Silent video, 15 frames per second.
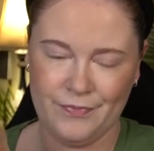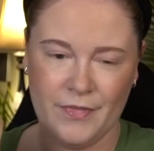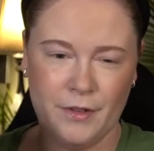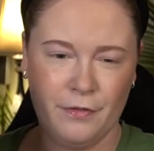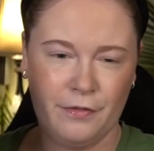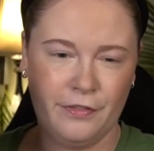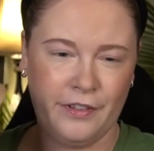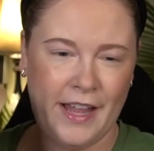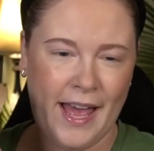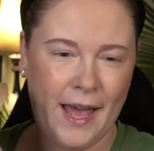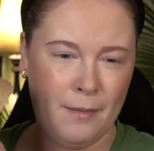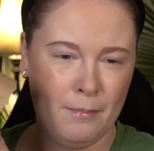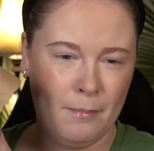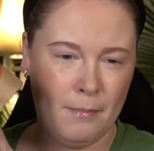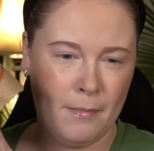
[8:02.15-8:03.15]

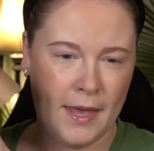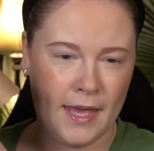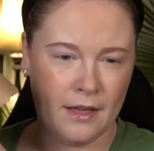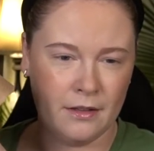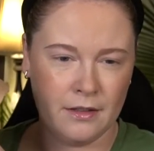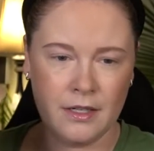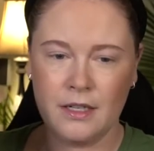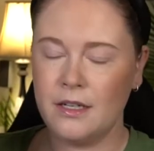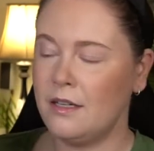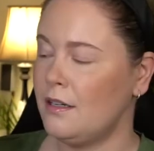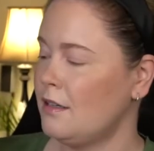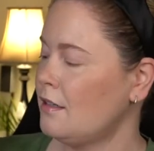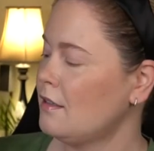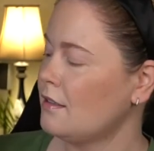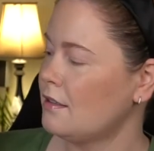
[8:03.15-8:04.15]
flat mailer
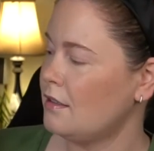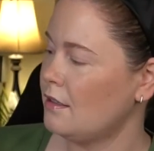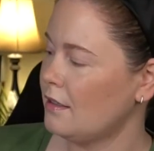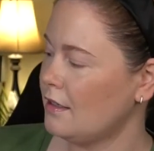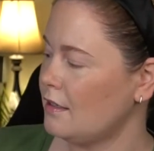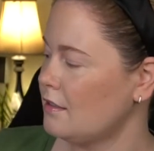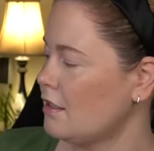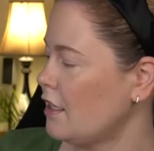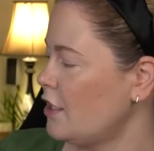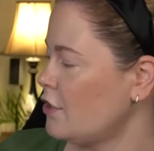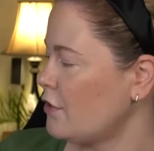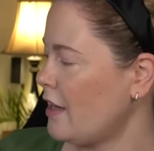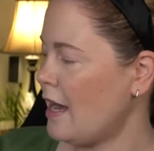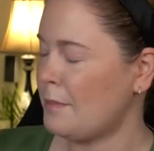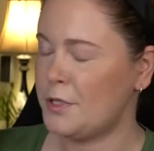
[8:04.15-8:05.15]

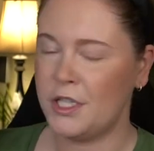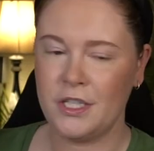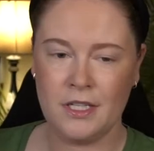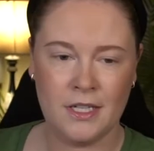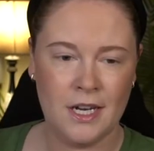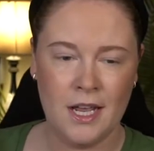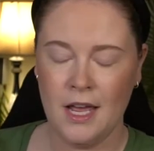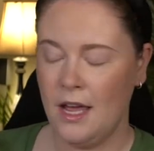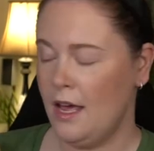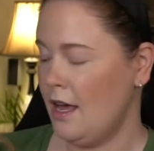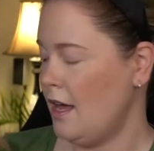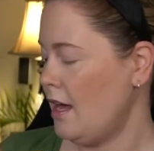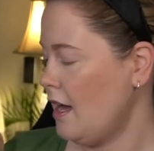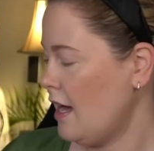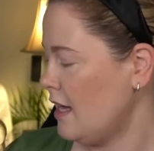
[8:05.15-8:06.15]
contraption.
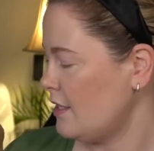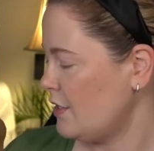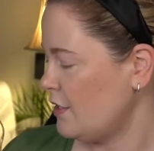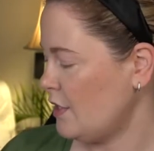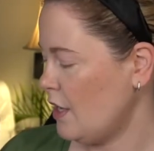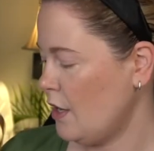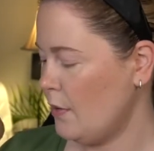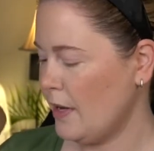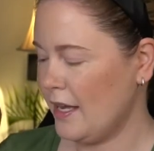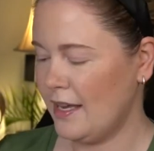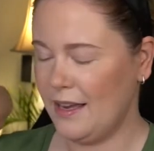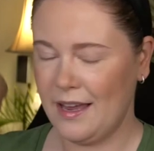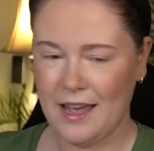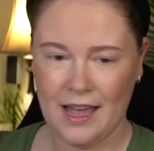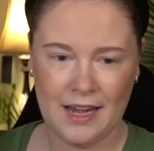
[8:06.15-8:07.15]
Uh, so it
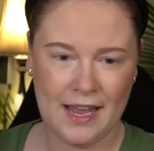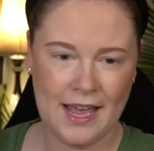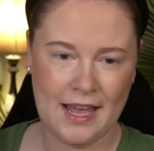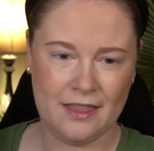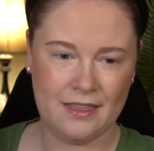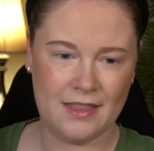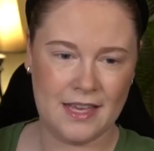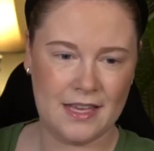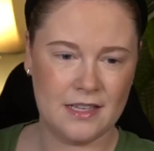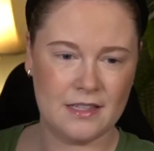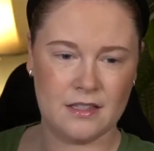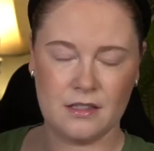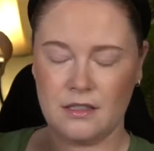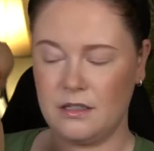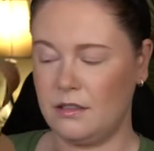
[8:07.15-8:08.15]
kind of had
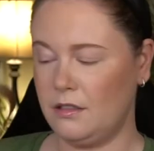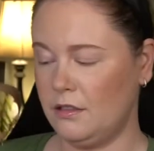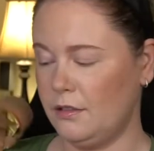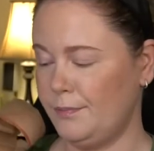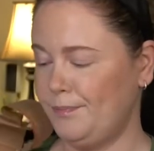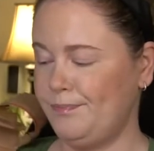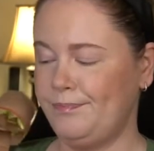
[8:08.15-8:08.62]
these little,